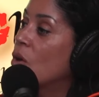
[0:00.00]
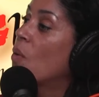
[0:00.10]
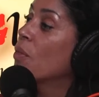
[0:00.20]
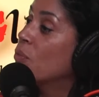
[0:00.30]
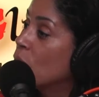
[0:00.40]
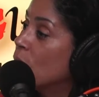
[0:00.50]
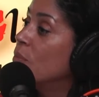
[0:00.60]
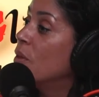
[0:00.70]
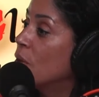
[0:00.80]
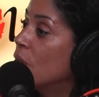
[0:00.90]
going through
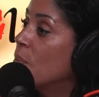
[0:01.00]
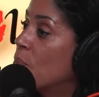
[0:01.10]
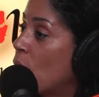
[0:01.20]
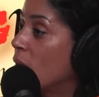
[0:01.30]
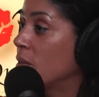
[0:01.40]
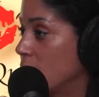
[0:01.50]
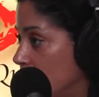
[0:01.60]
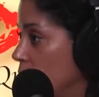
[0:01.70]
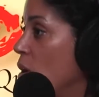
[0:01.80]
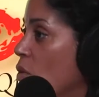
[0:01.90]
the
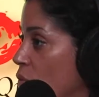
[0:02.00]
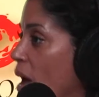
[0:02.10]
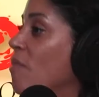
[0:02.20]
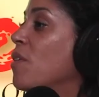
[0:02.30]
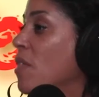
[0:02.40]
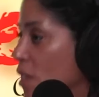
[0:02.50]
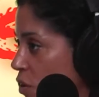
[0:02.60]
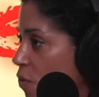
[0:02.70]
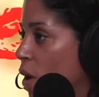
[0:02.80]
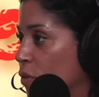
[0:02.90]
process of everything that
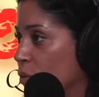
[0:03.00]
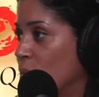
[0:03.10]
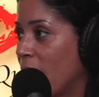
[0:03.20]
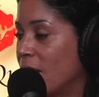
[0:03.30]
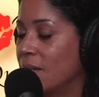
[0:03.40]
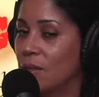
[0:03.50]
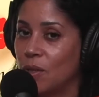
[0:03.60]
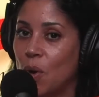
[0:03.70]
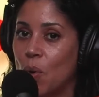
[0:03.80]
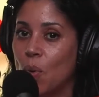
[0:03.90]
you've gone through, right?
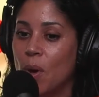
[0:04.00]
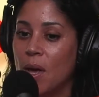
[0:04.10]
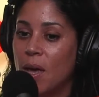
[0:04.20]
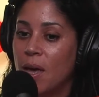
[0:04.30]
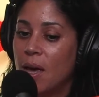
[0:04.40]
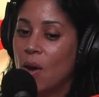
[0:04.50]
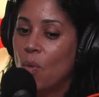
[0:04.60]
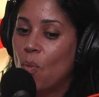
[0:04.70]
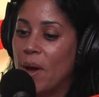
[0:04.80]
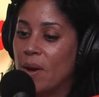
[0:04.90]
So
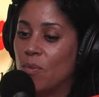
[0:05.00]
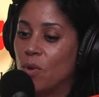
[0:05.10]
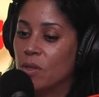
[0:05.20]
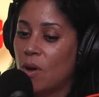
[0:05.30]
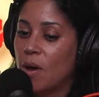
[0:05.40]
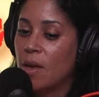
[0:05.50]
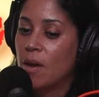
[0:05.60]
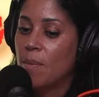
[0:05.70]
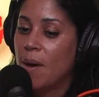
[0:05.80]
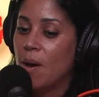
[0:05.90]
when we're talking
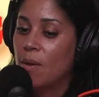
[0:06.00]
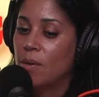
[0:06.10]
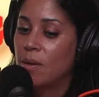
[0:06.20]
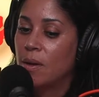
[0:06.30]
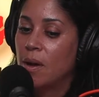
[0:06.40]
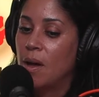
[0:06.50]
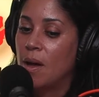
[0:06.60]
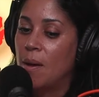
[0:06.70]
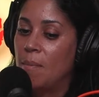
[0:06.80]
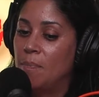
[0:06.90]
about
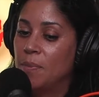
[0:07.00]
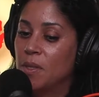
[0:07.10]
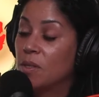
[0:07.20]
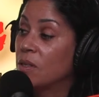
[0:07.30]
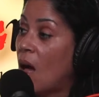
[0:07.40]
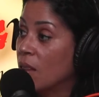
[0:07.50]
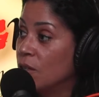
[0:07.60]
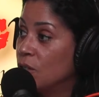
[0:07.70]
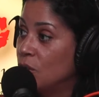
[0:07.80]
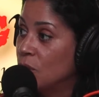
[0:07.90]

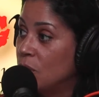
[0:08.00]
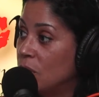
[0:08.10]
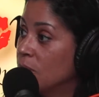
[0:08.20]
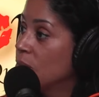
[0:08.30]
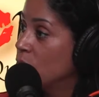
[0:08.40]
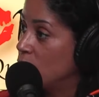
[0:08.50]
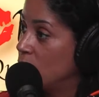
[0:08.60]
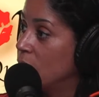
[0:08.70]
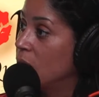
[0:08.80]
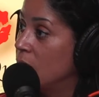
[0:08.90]
solitude, which
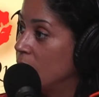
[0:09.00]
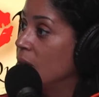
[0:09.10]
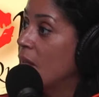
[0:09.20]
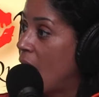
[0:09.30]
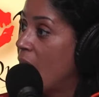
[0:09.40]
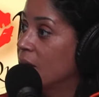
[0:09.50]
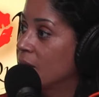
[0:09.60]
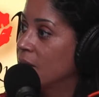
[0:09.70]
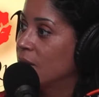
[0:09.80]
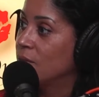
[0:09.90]
is the
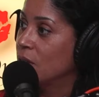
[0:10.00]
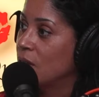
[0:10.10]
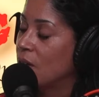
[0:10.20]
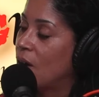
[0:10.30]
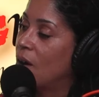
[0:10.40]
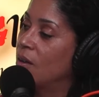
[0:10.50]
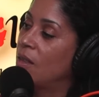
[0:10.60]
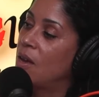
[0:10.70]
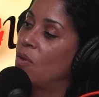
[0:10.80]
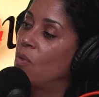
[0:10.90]
S of ski R,
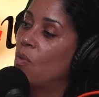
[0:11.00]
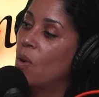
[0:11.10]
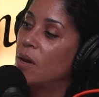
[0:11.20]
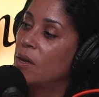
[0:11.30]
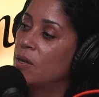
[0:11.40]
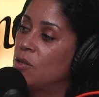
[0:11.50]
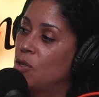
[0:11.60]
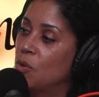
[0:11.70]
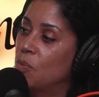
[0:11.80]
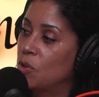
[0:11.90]
like, what is
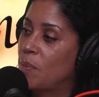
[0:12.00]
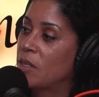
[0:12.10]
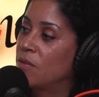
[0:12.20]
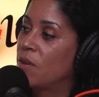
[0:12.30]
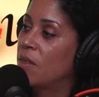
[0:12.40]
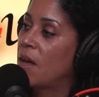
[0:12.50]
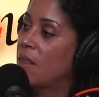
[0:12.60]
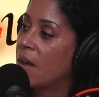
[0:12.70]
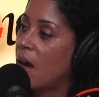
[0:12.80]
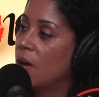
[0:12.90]
your perspective on that?
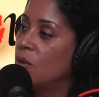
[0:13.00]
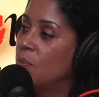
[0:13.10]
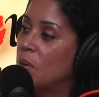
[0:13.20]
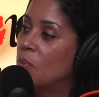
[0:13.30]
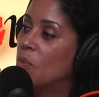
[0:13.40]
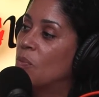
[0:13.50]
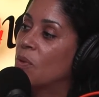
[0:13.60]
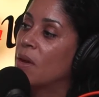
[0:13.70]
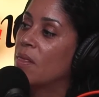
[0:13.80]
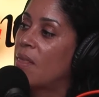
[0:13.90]
Like, how do people
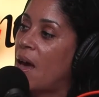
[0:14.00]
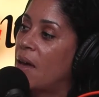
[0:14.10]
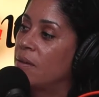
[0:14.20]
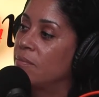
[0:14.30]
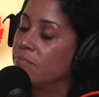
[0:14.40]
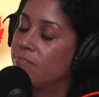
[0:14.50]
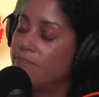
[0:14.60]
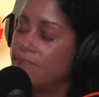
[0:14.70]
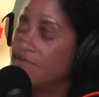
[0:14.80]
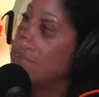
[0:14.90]
bring that?
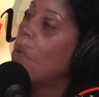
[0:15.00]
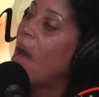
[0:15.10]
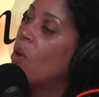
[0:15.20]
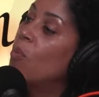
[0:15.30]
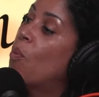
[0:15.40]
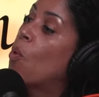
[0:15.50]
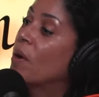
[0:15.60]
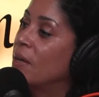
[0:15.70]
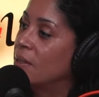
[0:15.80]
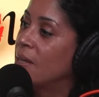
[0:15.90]
How
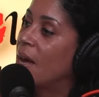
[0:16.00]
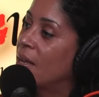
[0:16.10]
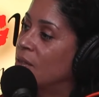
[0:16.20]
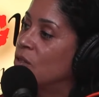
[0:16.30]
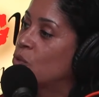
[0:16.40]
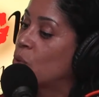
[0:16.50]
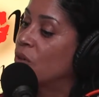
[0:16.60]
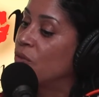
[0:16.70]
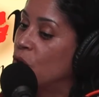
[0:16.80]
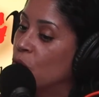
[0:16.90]
important is that in sort
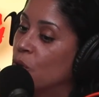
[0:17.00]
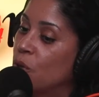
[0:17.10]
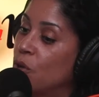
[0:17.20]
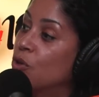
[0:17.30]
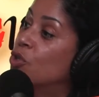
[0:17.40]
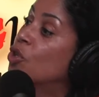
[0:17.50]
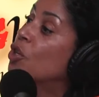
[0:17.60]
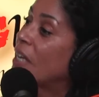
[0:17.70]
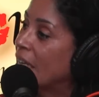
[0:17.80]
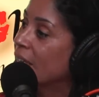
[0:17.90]
of your
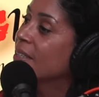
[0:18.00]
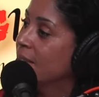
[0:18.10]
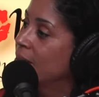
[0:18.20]
journey?